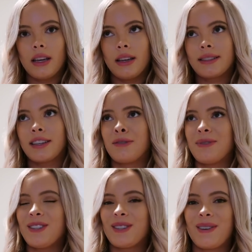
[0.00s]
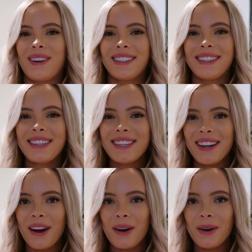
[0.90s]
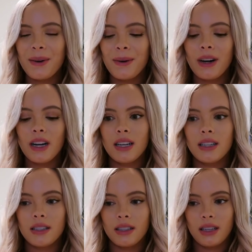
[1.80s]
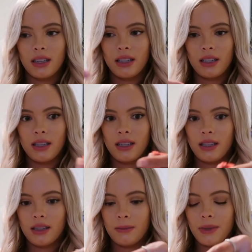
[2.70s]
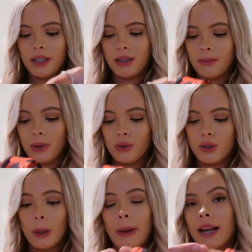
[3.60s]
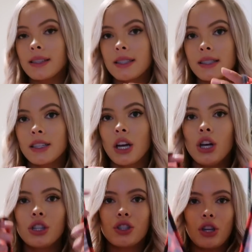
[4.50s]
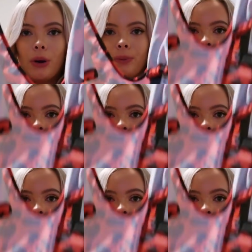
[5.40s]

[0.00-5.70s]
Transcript: it's gonna be so hard to show, um, but we'll do our best. So